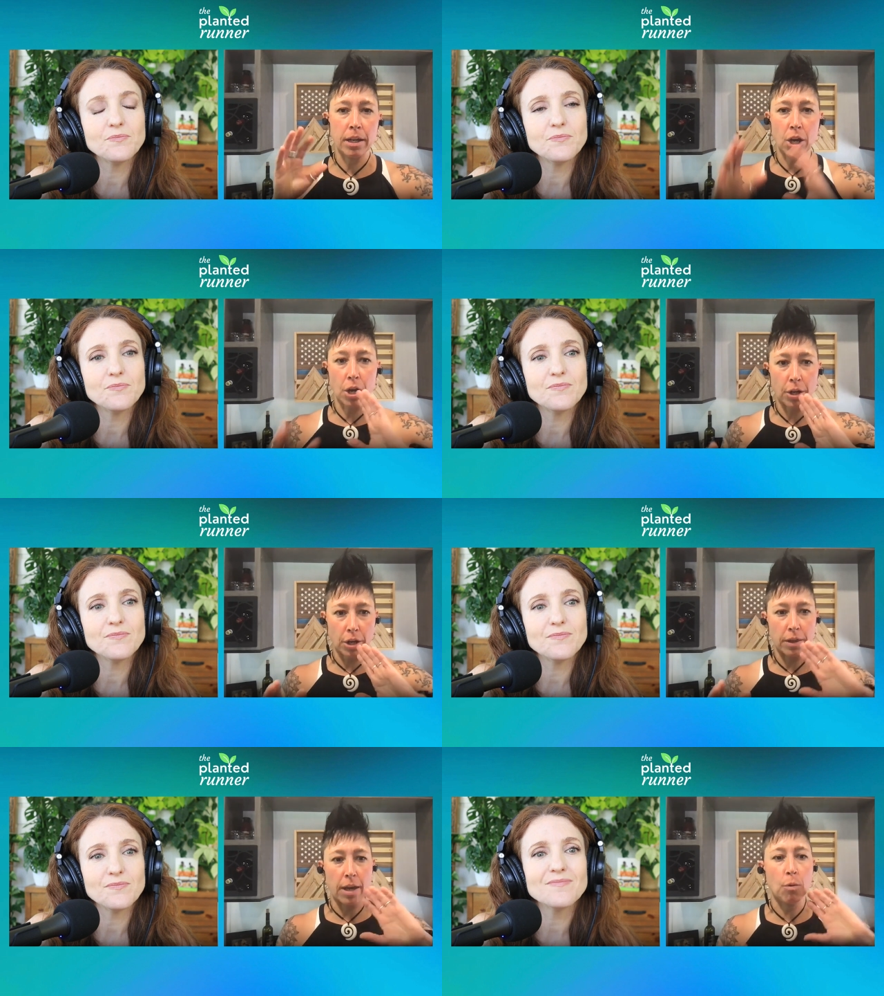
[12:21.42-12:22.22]
Speaker 1: car-
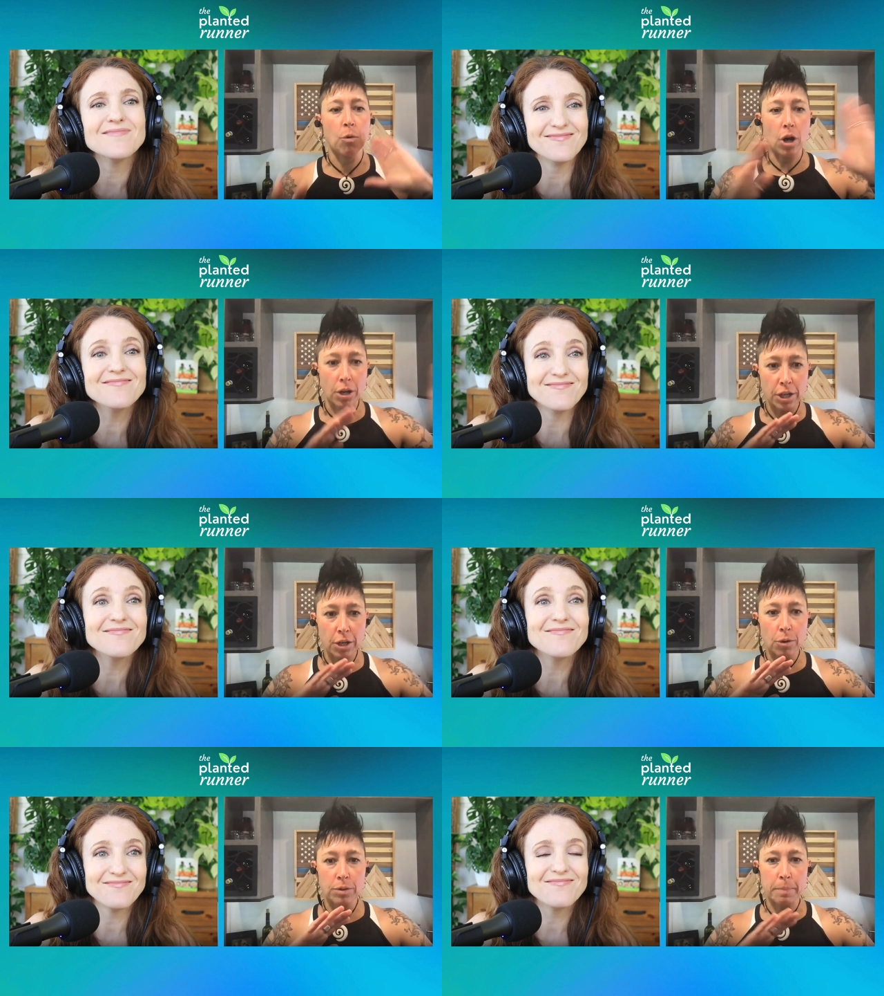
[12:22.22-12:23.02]
that
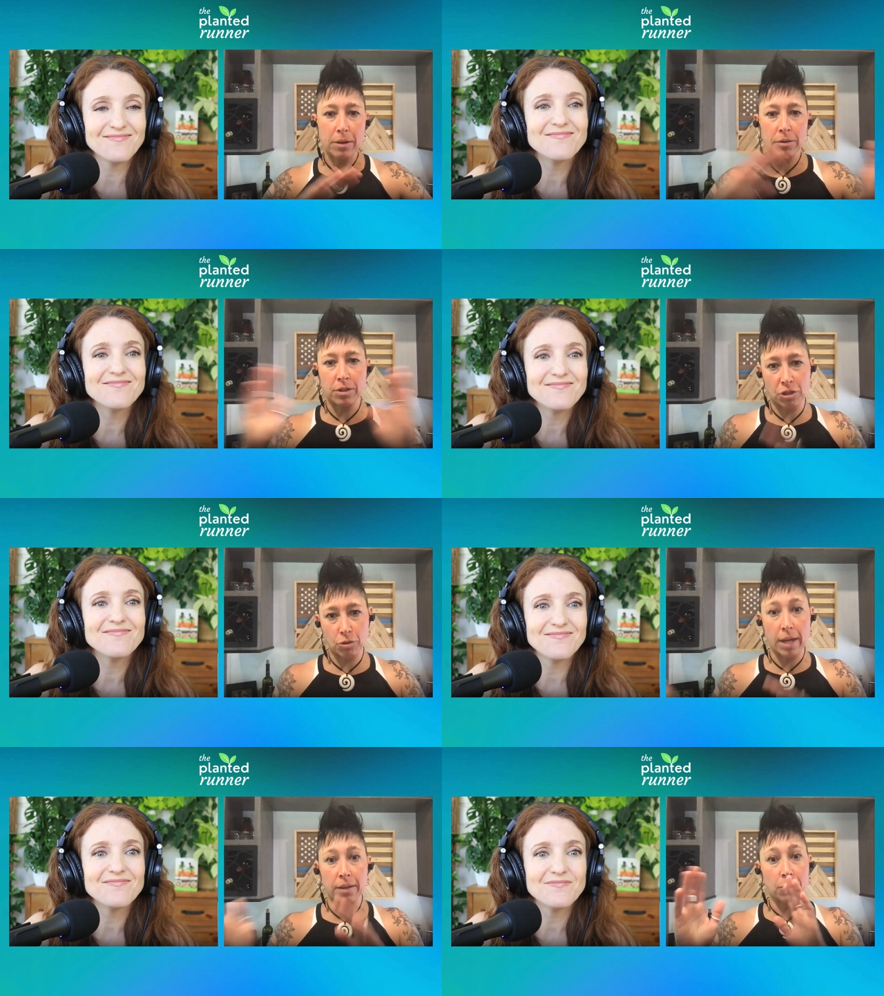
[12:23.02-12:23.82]
cardio is better than
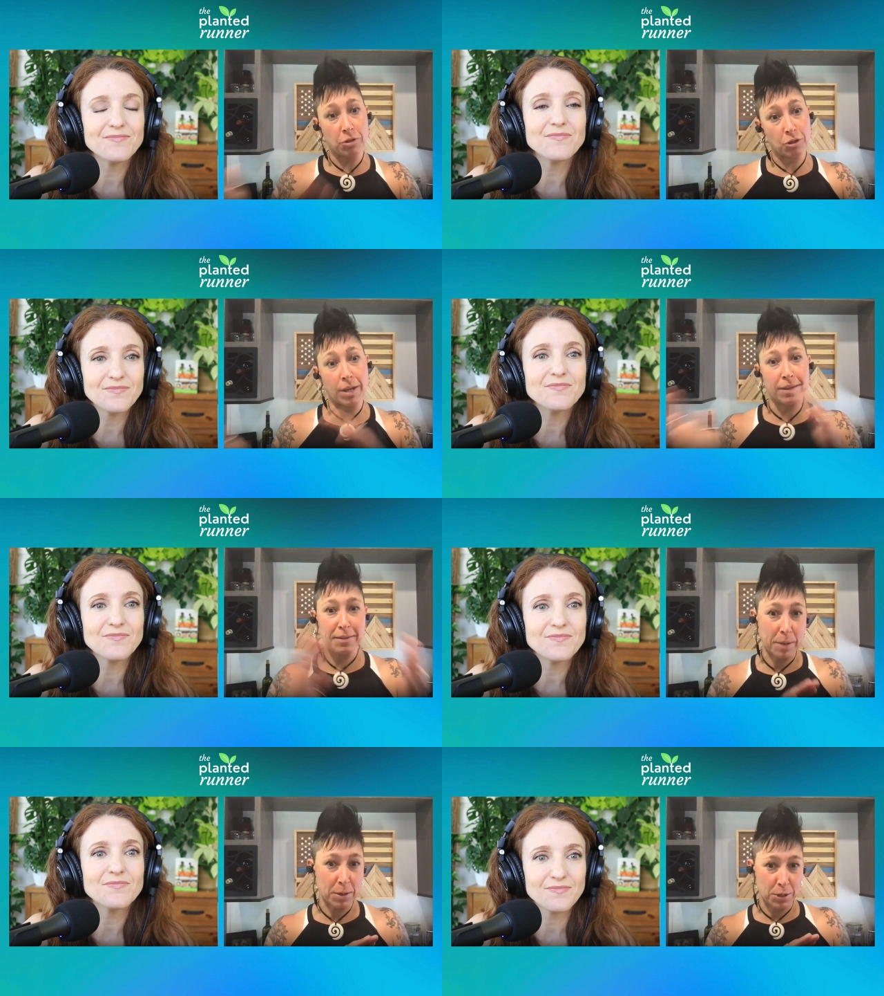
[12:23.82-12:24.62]
strength or strength is
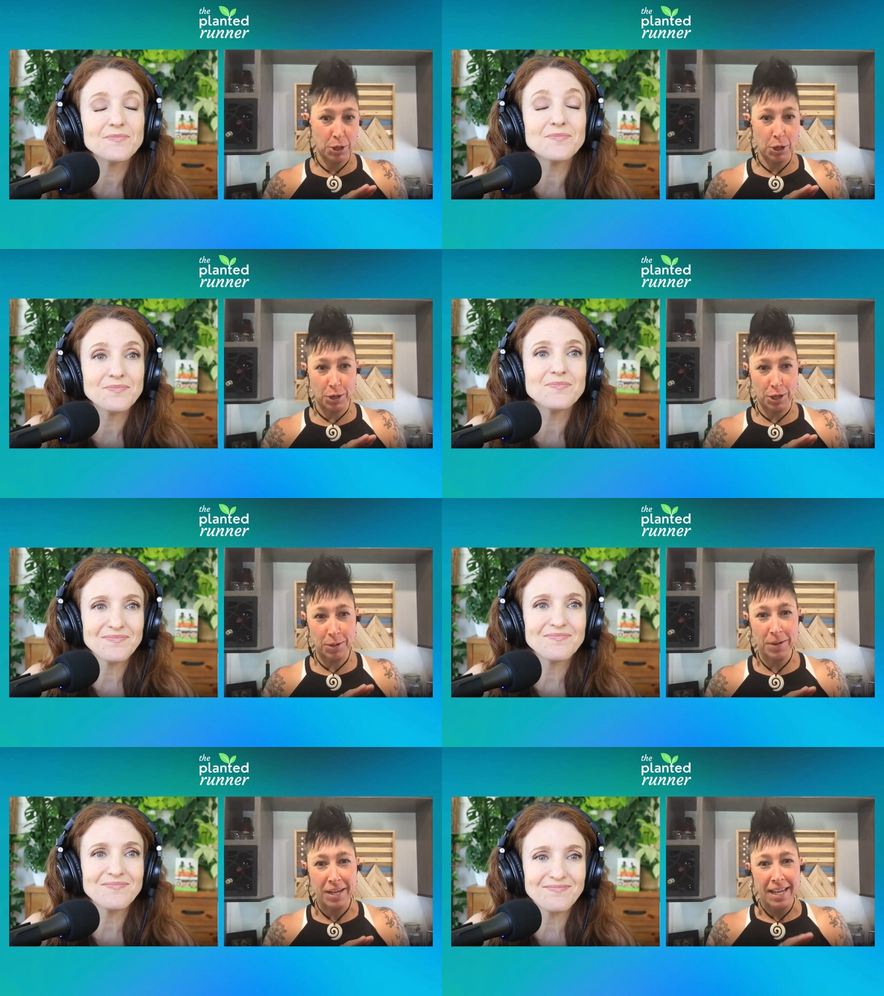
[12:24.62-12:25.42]
better than cardio.
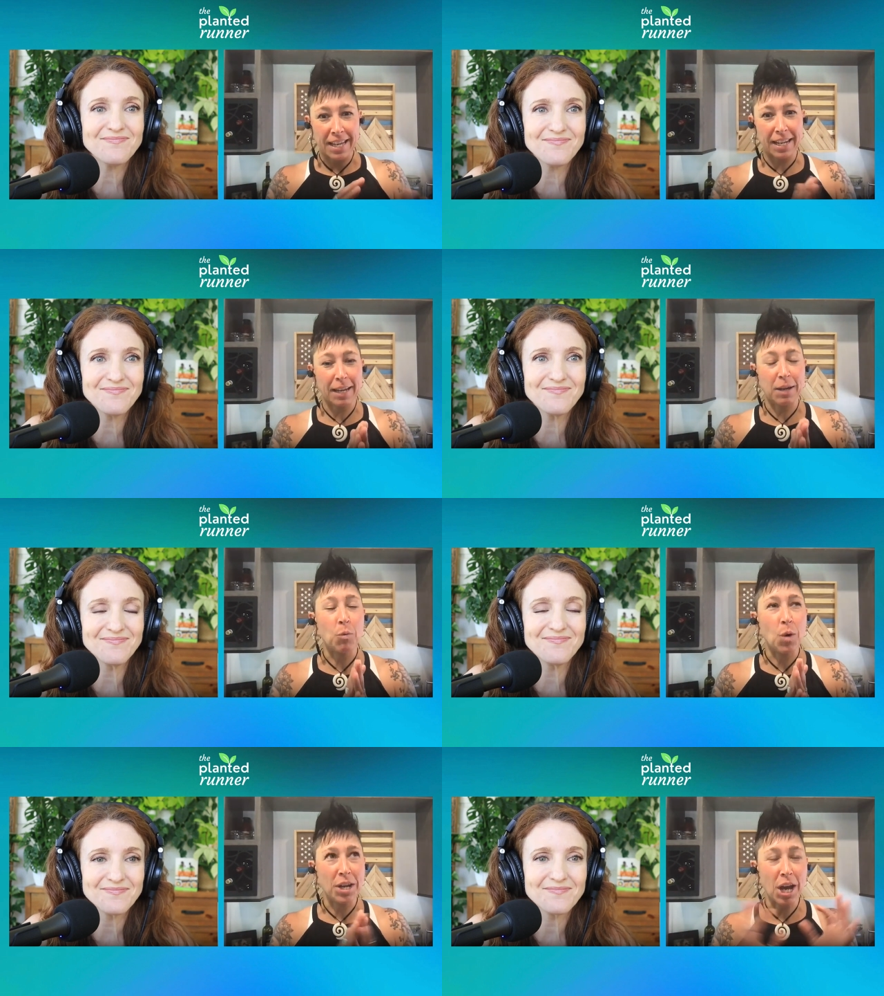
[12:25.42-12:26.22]
Mm-hmm. I
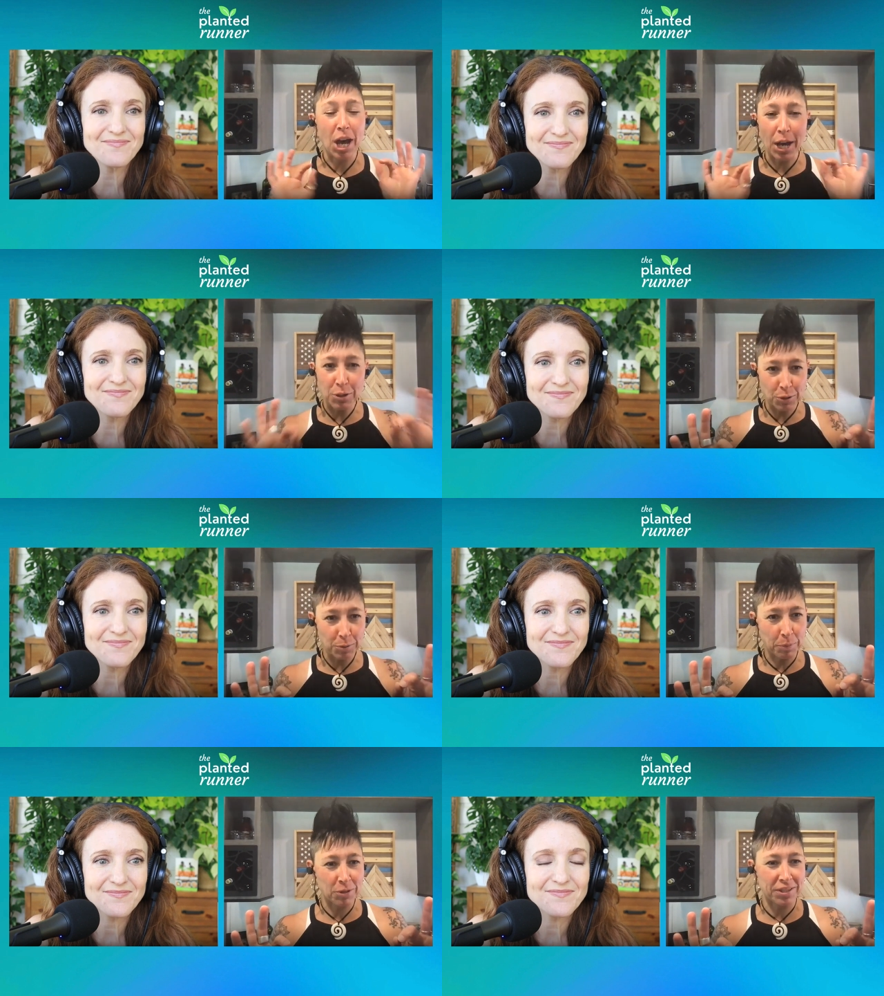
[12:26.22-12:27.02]

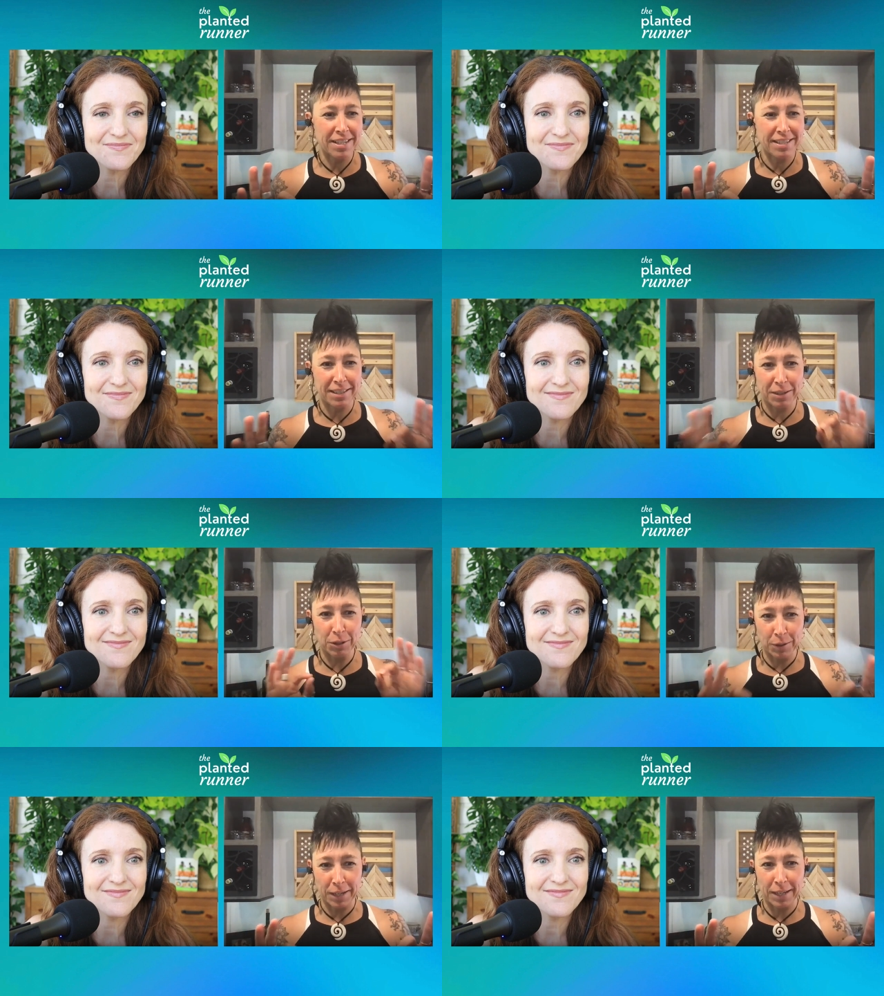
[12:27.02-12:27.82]
100%
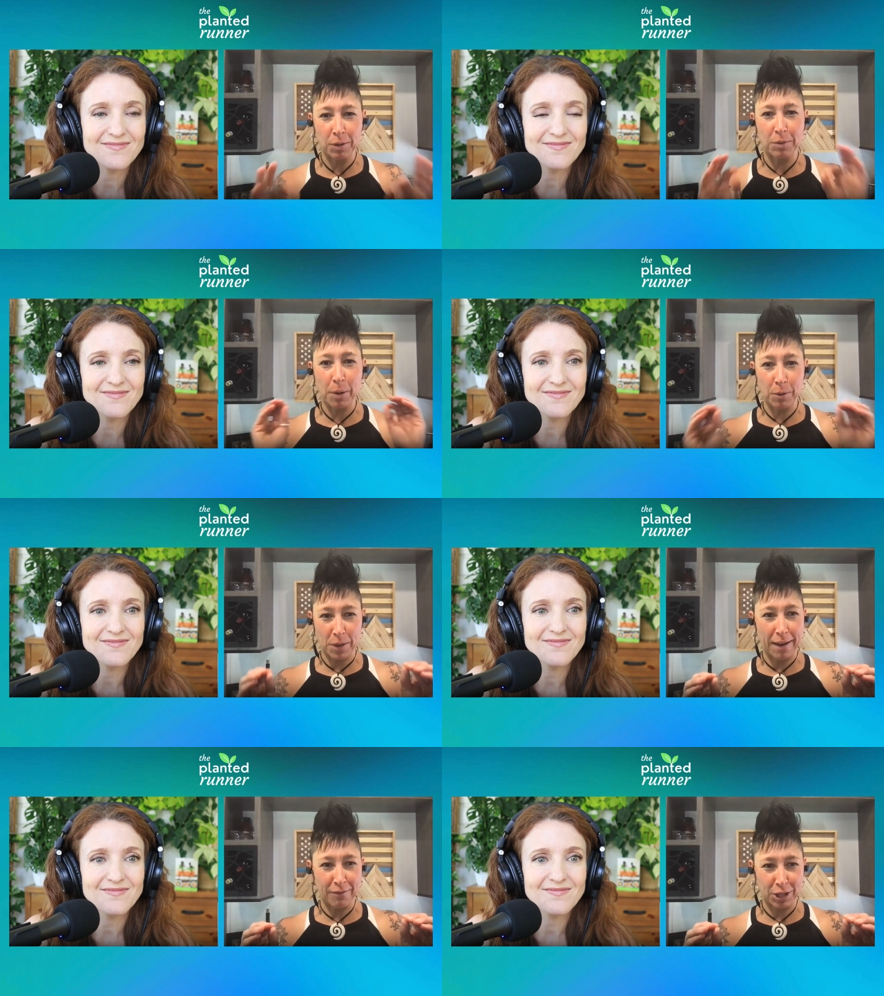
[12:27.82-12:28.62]
disagree with both
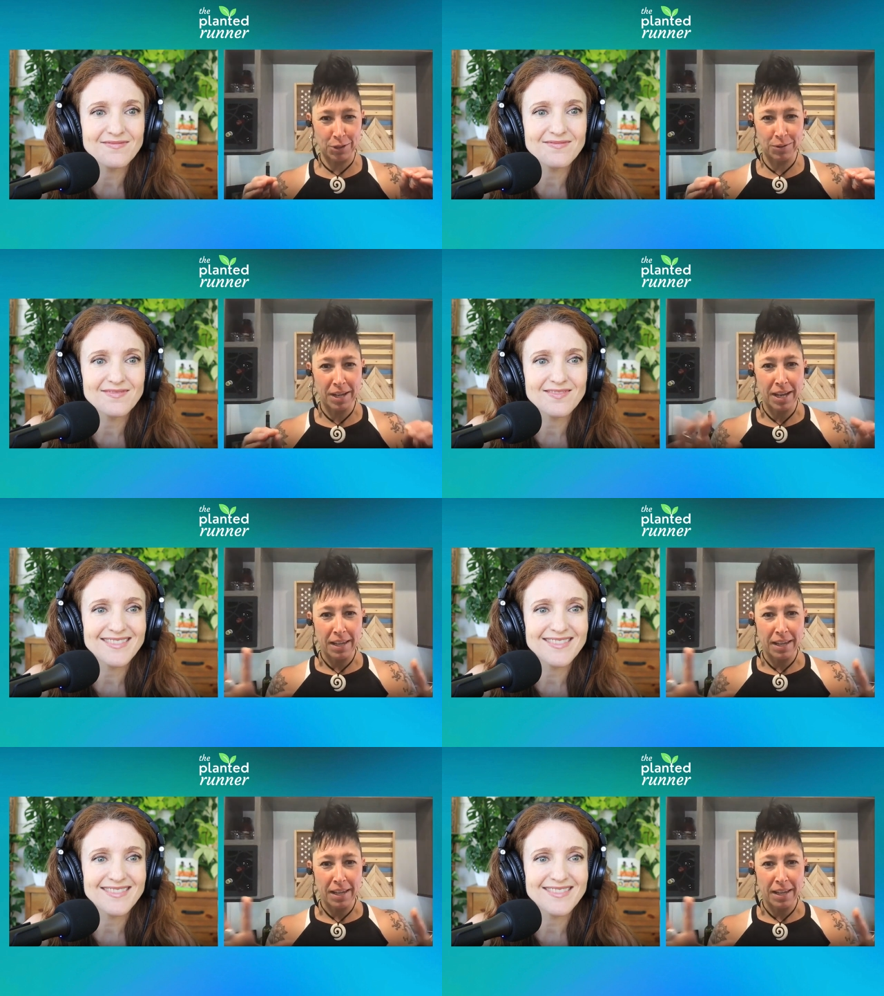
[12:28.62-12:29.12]
avenues.